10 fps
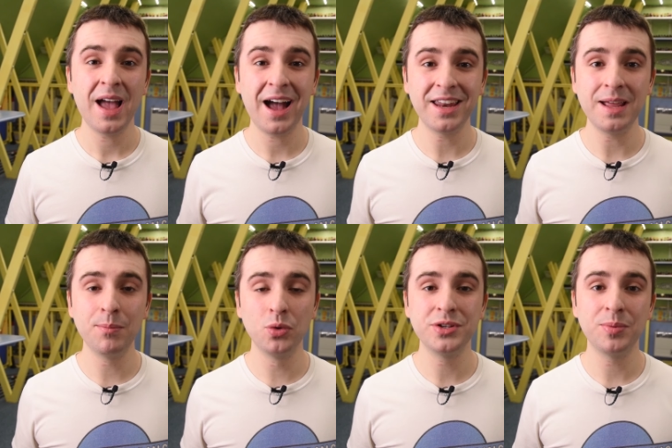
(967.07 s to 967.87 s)
adding
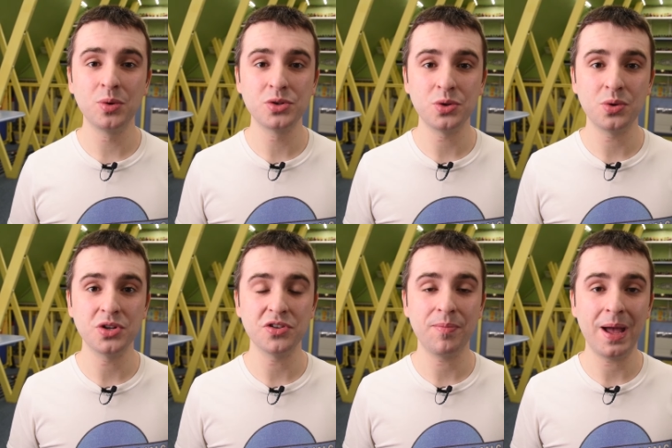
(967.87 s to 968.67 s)
multiple
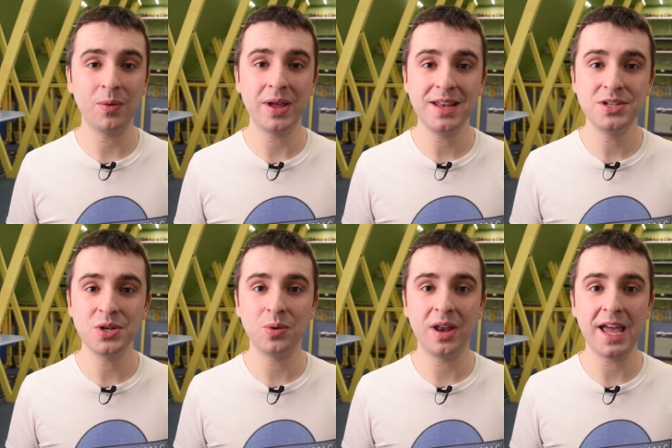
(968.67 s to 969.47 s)
sources of power into
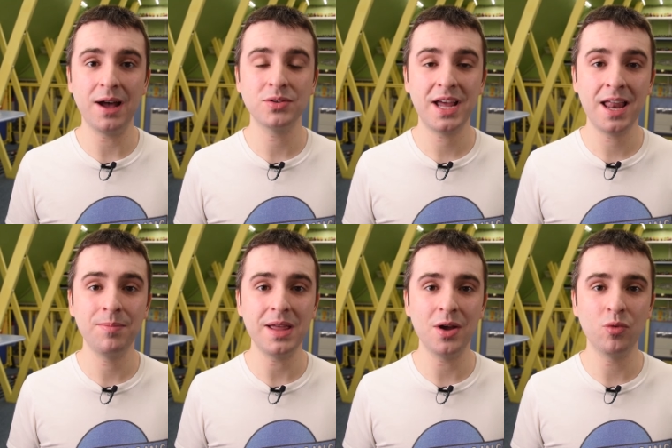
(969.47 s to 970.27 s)
your layout can
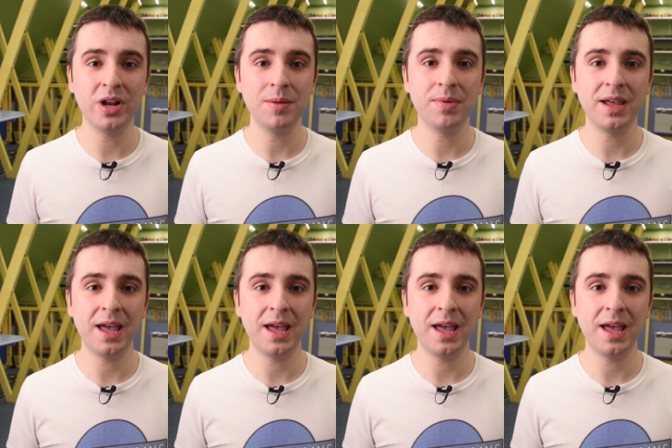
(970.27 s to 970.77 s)
be a really big